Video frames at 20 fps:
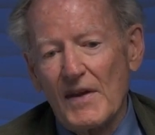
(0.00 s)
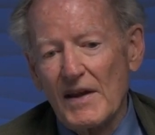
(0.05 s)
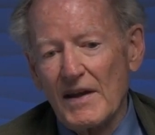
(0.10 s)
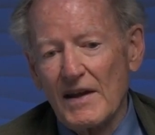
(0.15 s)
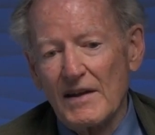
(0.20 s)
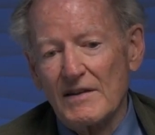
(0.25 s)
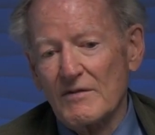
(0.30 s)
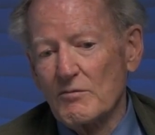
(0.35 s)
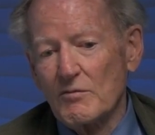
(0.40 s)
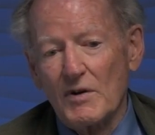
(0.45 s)

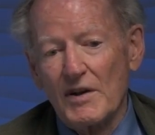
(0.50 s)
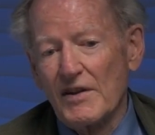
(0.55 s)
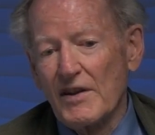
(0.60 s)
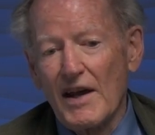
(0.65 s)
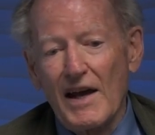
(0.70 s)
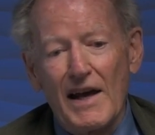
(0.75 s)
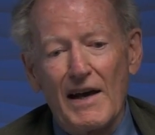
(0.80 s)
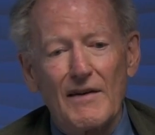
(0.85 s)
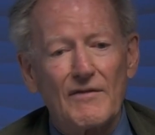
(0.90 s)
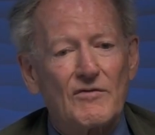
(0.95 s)
and with
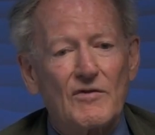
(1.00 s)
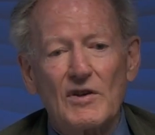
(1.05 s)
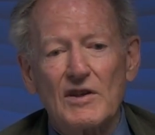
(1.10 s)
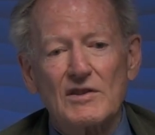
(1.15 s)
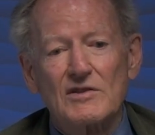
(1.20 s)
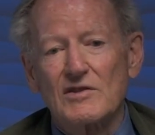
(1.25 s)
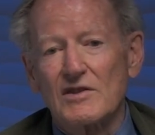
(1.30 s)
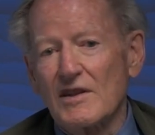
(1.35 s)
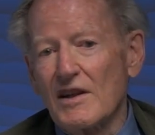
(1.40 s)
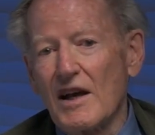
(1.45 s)

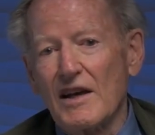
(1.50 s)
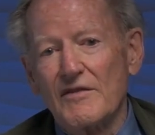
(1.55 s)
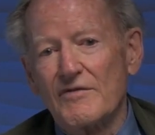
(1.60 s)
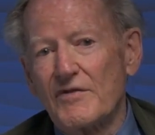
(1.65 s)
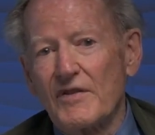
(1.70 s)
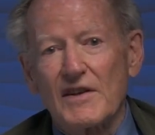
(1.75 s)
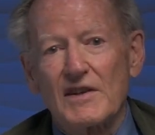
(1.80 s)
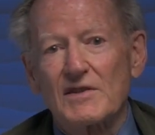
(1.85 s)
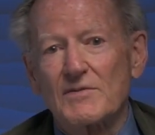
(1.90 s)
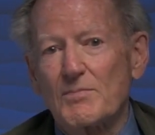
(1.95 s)
average life
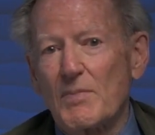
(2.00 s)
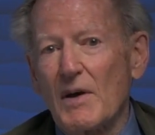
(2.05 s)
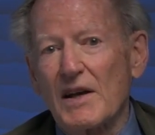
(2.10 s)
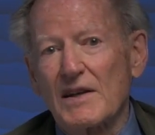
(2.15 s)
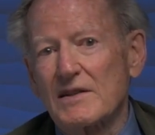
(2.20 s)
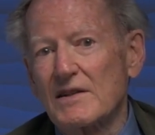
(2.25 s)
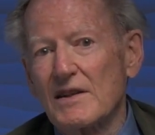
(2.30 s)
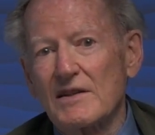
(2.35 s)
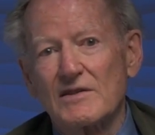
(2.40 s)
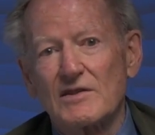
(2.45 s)

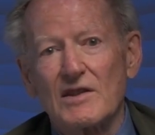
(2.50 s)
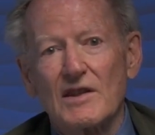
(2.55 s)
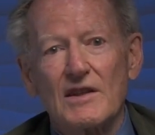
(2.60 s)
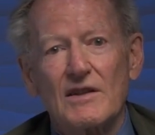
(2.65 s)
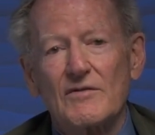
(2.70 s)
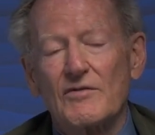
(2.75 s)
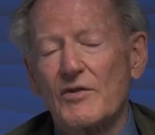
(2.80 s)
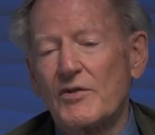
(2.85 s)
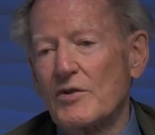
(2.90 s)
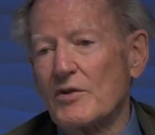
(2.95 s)
expectancy
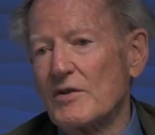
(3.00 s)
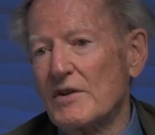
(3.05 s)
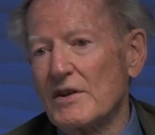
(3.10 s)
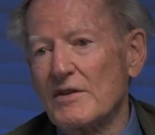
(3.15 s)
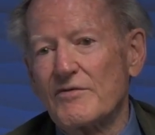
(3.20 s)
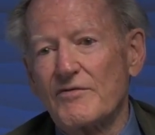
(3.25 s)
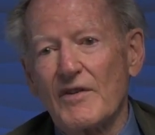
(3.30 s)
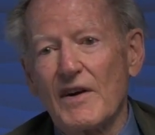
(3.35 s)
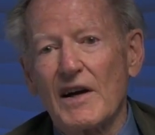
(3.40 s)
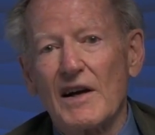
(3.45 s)
of
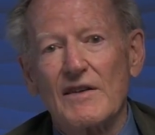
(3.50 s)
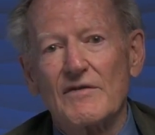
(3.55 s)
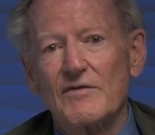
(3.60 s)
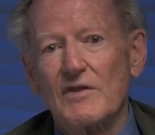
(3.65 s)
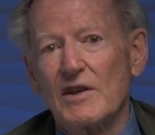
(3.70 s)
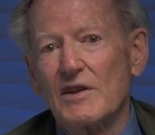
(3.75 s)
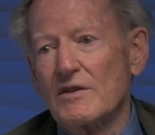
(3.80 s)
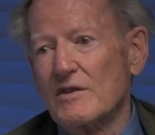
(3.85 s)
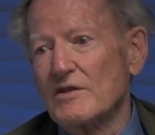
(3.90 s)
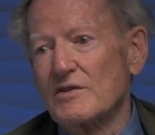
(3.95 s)
35
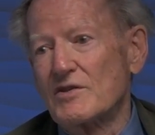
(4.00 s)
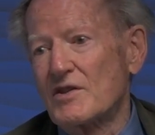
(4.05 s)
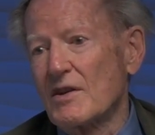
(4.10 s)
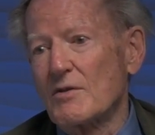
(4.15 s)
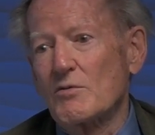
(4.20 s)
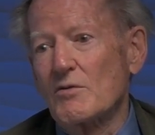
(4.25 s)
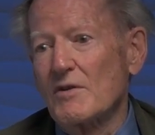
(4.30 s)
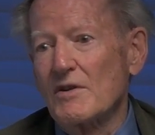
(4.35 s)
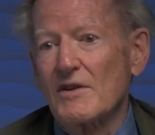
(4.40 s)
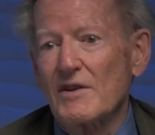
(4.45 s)
years. They
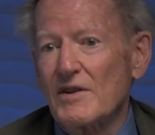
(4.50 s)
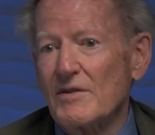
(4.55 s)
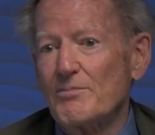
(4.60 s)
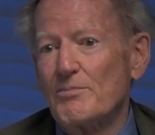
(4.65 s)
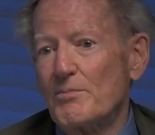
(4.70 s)
were really